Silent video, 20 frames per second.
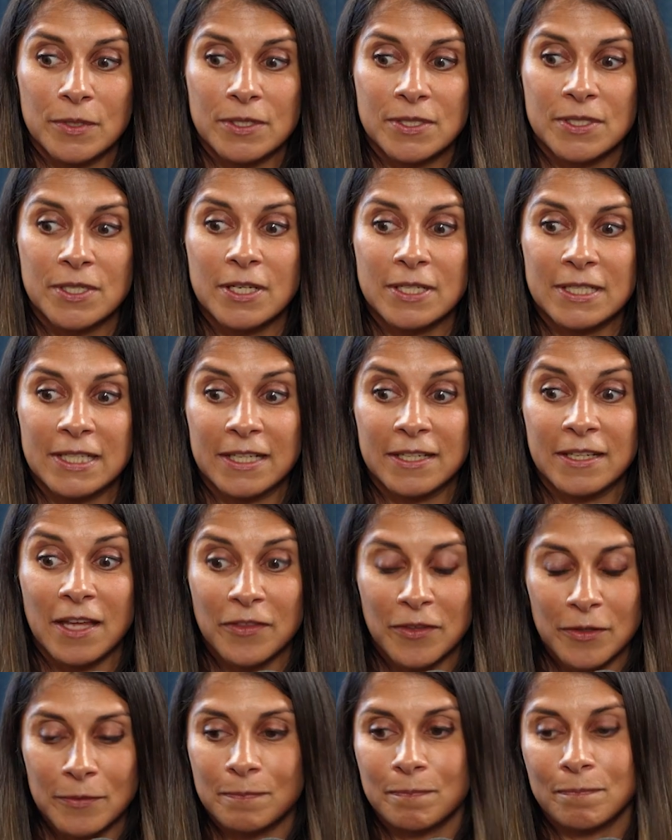certainly
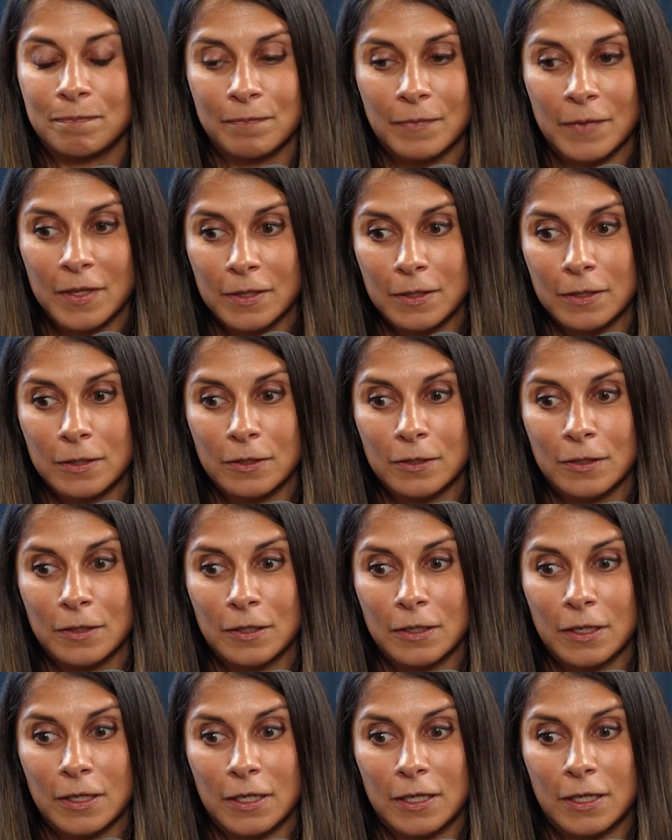another,
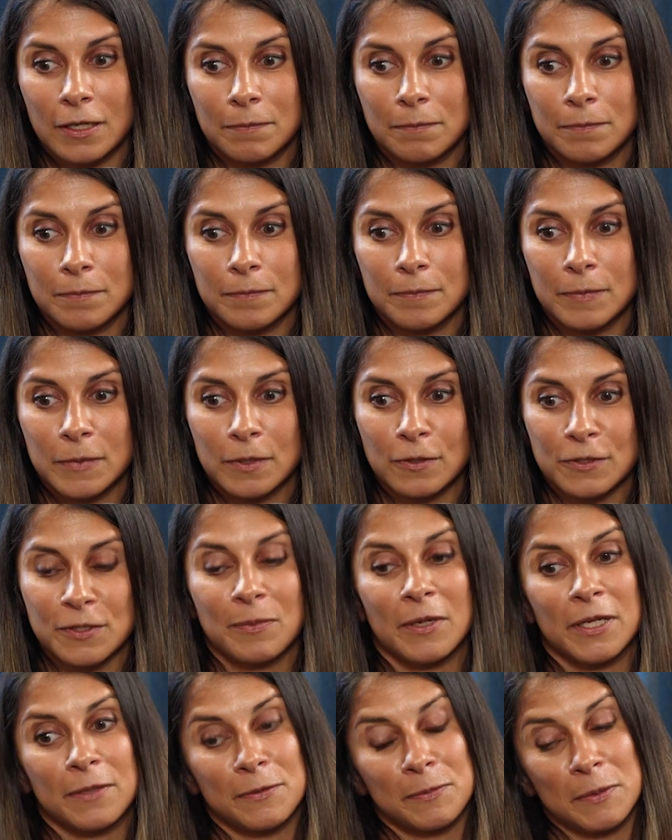lots of
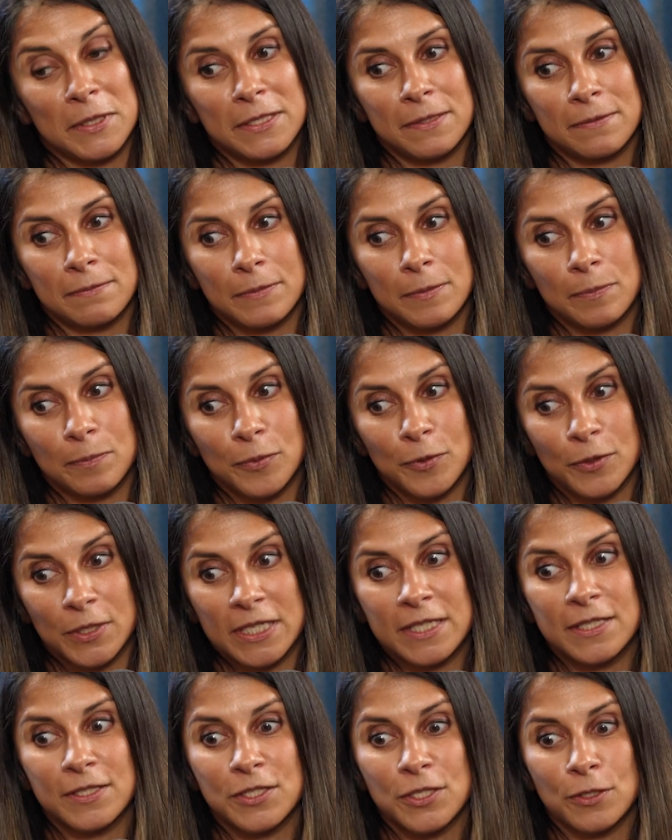money was being put
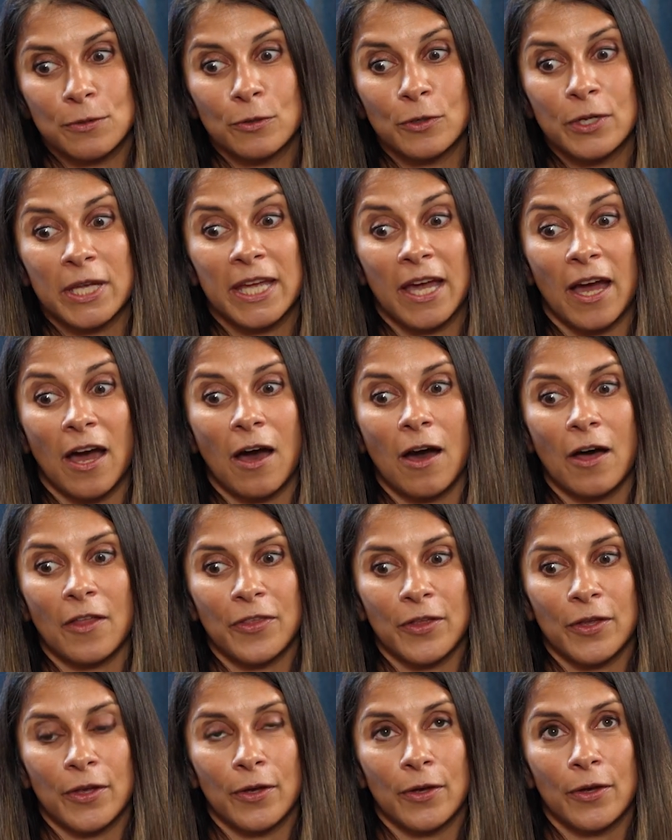into looking at
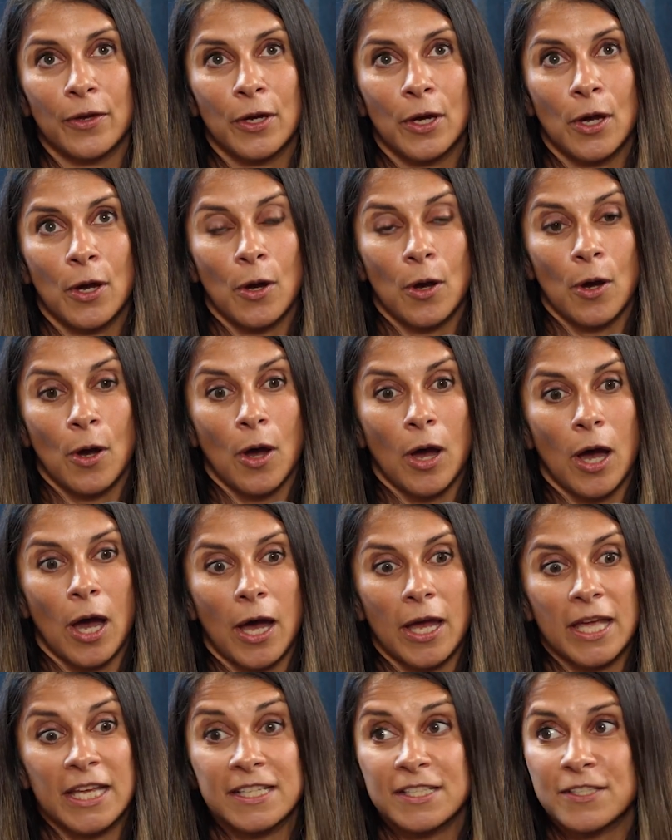other
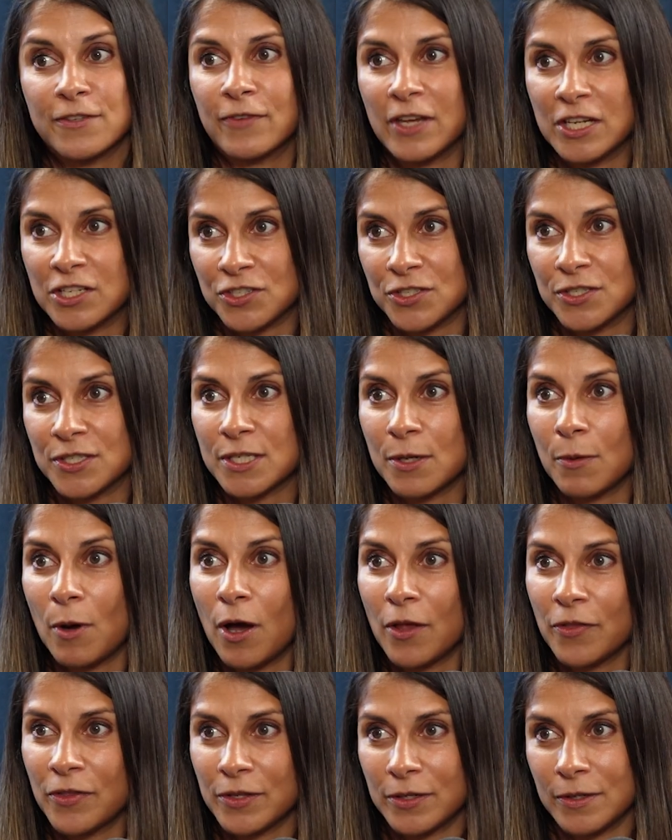interventions, so
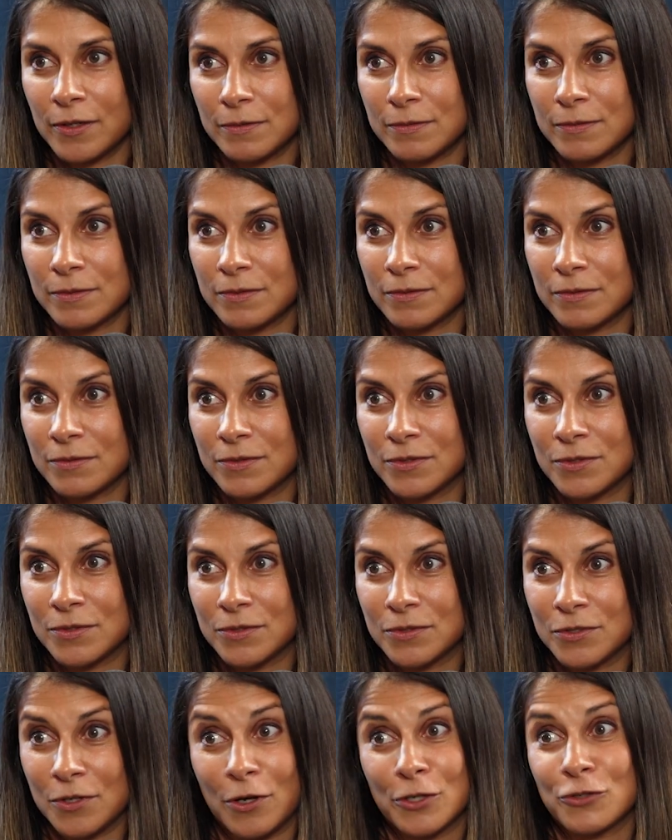other
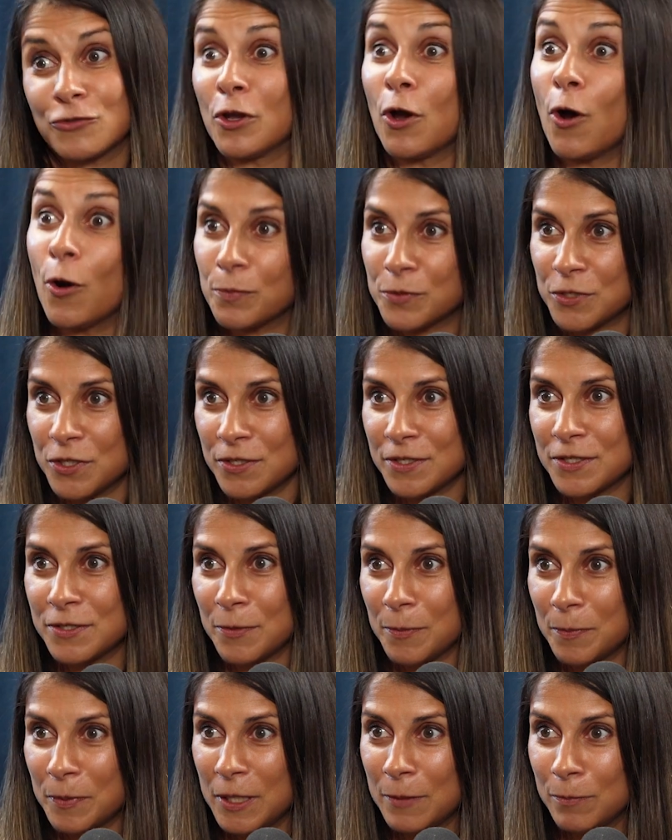dietary options
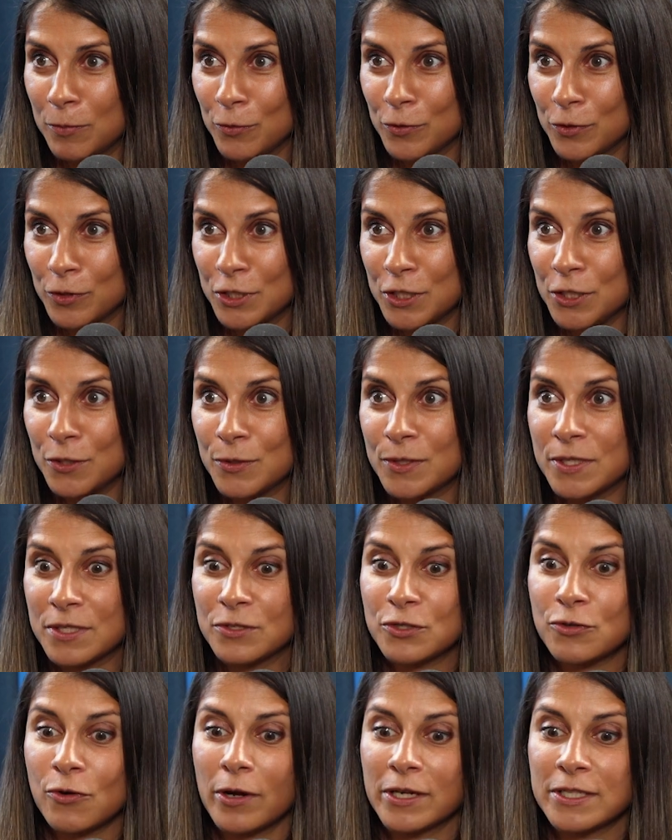that people could use,
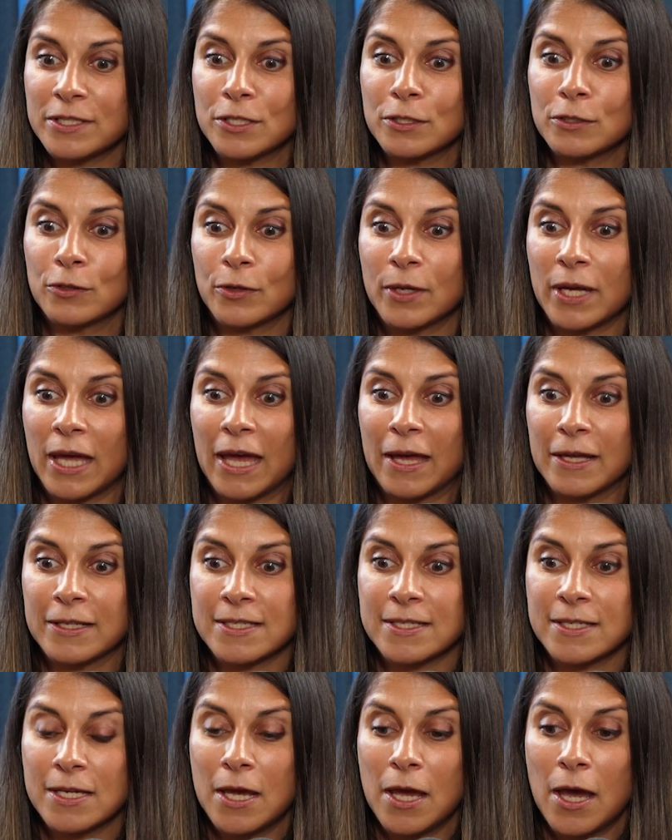and trying to look
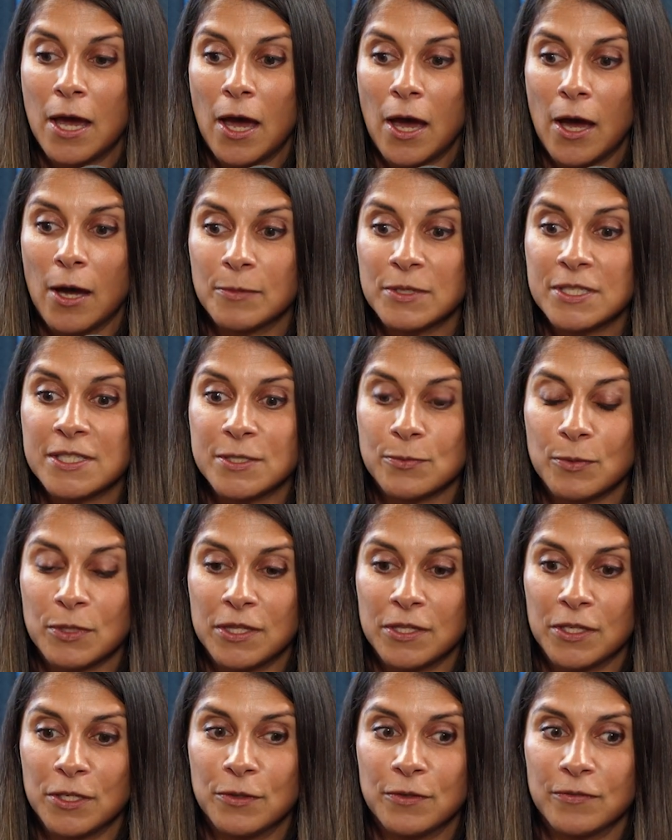at, this is with
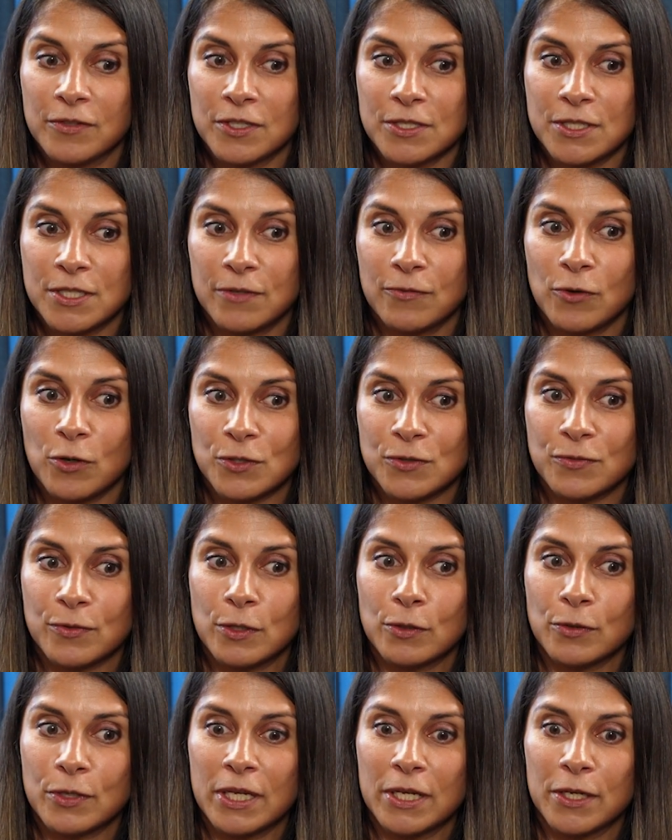the University of
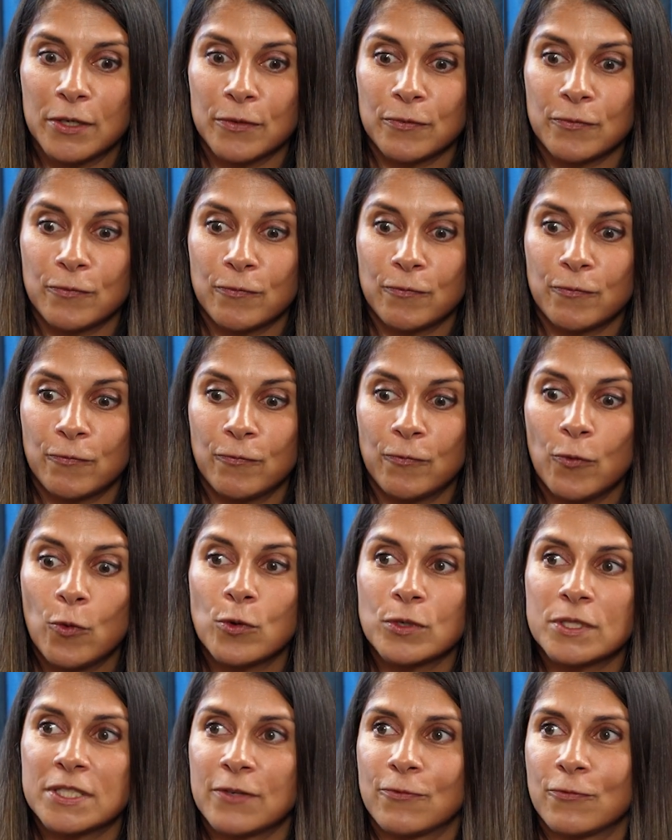Oxford, looking at
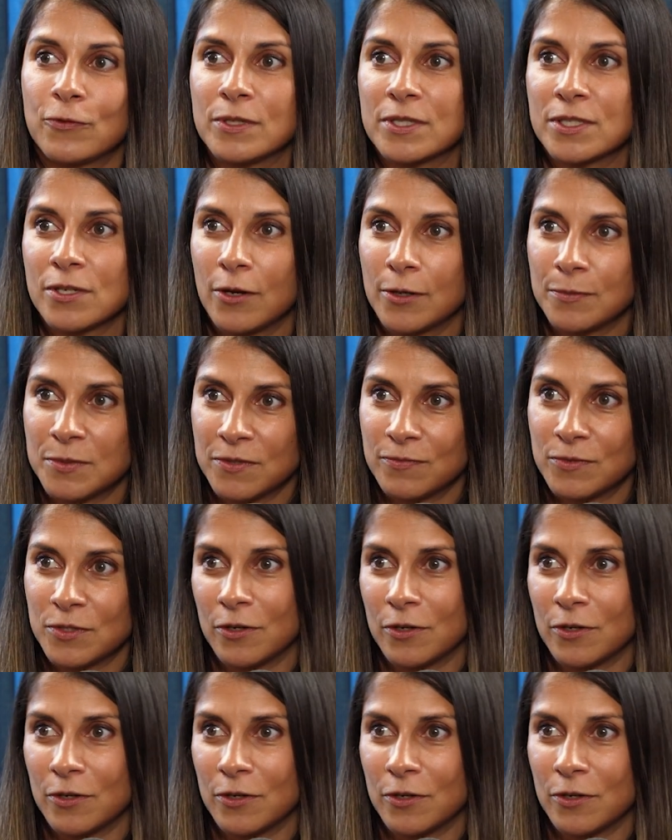4 different types of